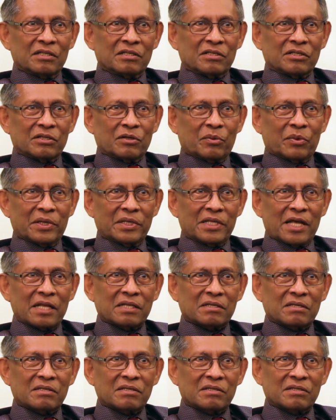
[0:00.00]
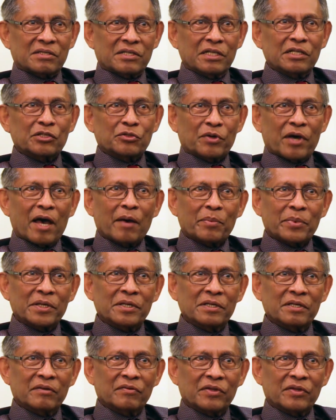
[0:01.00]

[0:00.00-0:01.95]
So where that's still to happen,